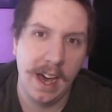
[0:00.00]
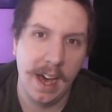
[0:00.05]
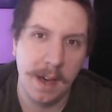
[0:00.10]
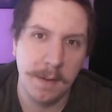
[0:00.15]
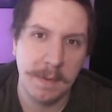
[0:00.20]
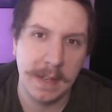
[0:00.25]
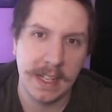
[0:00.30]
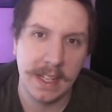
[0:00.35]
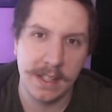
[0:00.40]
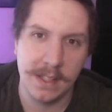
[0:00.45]

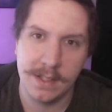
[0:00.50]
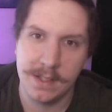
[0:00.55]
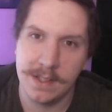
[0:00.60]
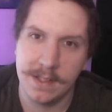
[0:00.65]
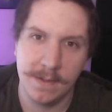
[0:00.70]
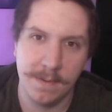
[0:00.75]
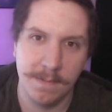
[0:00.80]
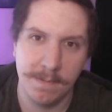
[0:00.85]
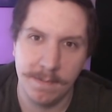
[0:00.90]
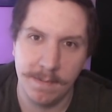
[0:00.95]
because
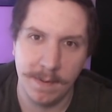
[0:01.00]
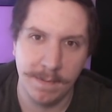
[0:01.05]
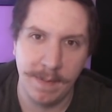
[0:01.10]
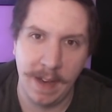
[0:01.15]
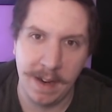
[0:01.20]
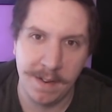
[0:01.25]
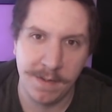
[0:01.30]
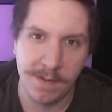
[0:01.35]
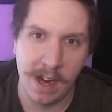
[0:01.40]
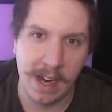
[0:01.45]

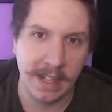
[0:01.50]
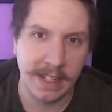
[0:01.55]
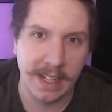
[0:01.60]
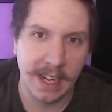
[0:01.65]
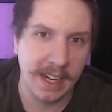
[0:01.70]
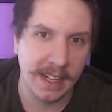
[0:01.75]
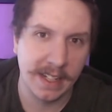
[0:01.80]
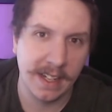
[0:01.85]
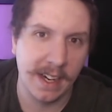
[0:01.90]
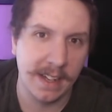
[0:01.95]
my friend
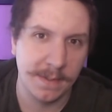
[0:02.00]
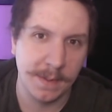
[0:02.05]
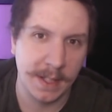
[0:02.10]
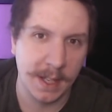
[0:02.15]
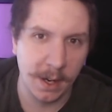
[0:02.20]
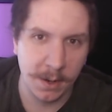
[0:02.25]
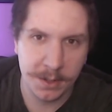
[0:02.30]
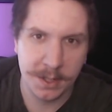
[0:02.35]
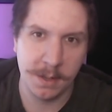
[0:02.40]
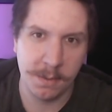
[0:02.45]
got a Cosmic
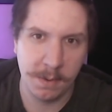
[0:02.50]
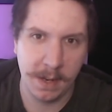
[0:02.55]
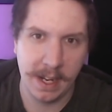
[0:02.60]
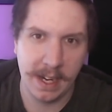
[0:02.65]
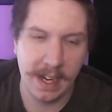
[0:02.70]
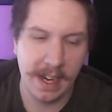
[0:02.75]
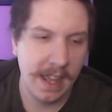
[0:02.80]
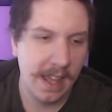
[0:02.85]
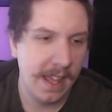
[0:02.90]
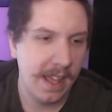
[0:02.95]
Ocean
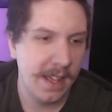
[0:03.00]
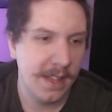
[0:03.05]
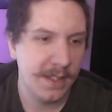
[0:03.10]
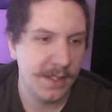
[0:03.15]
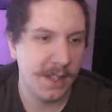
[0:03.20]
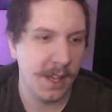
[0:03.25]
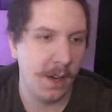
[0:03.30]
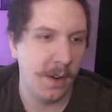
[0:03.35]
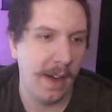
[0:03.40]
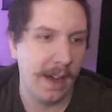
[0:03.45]
win.
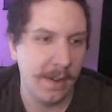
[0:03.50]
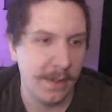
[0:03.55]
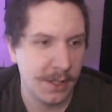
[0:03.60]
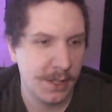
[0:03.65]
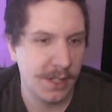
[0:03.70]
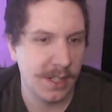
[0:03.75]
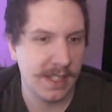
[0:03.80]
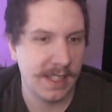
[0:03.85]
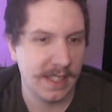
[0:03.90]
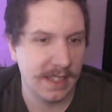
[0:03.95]
So I was
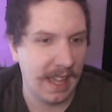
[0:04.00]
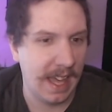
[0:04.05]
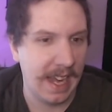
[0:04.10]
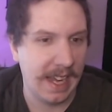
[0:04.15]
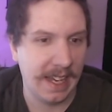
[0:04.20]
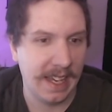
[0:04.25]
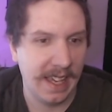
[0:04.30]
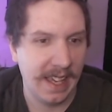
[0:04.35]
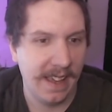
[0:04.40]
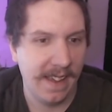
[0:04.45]
just like